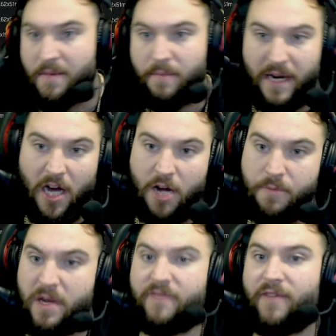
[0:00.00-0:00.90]
but
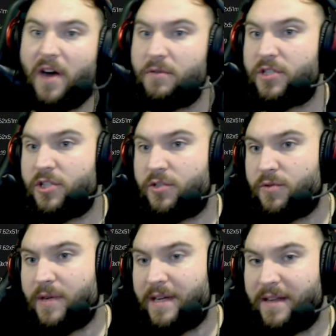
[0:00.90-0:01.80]
if I was to
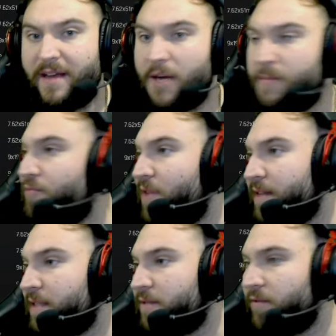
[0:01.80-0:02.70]
do anything, I'd be running
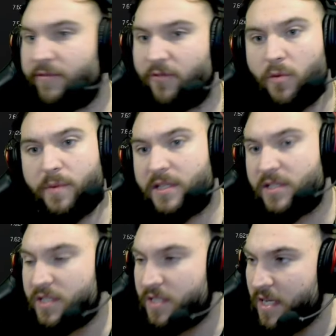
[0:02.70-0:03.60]
the level 4
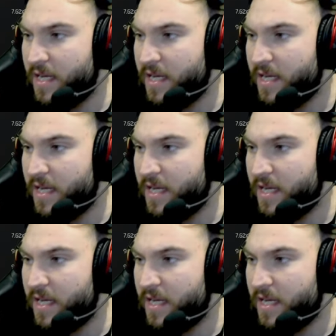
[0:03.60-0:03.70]
because,